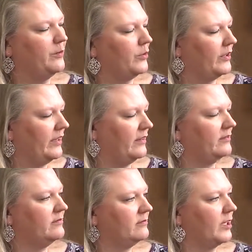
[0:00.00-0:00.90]

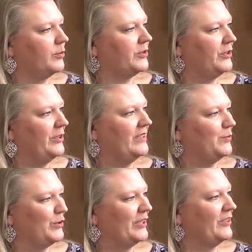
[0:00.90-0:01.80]
networking opportunities
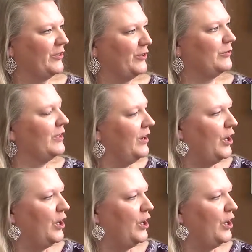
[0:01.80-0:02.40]
in particular